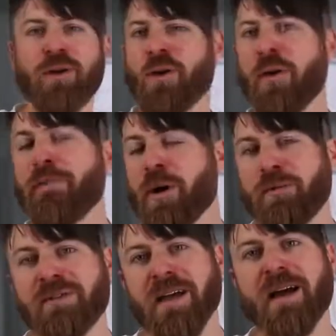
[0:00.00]
a
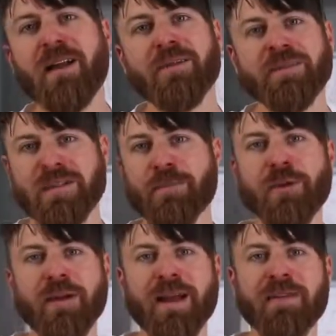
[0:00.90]
motel or
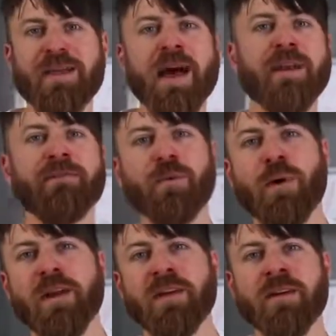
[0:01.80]
something like that, if you
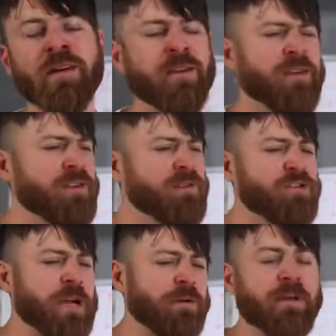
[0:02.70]
want to
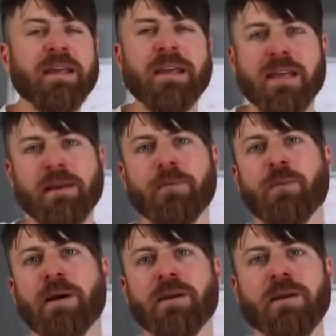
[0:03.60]
generally eat
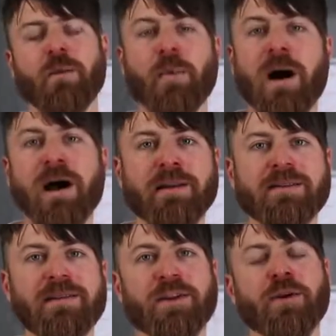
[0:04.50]
what you want,
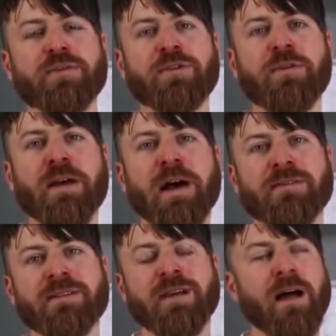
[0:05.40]

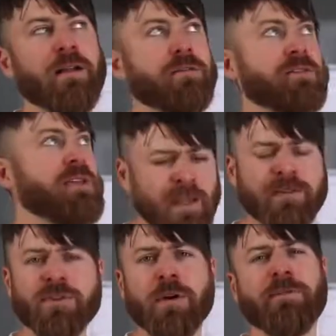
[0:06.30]
$2,000
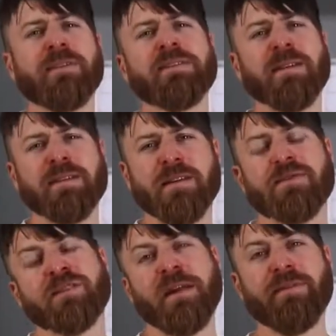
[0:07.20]
gives you roughly $60
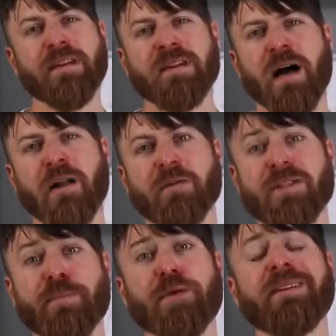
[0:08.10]
or
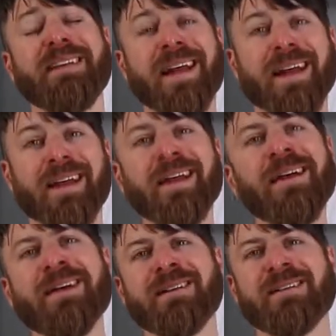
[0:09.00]
$70 per day
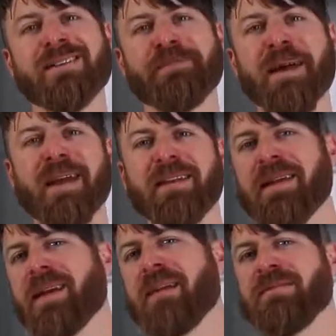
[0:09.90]
to spend. And
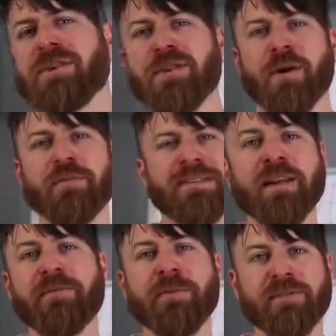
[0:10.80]
that gives you, $10
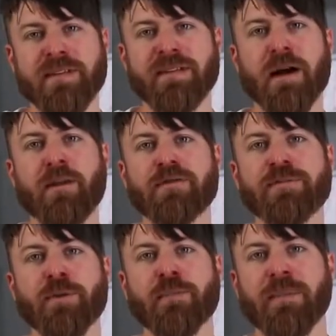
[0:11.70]
to
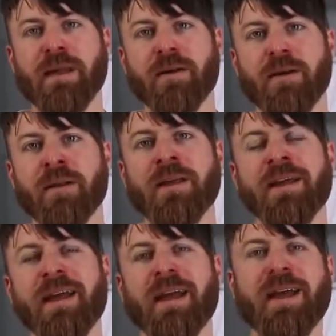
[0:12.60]
$15 per meal.
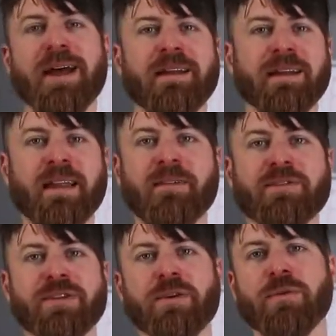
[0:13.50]
And it
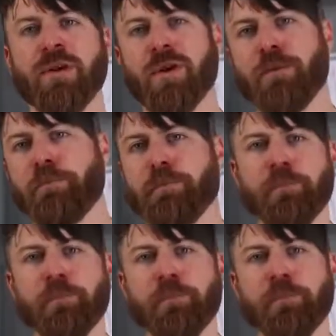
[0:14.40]
gives you, $30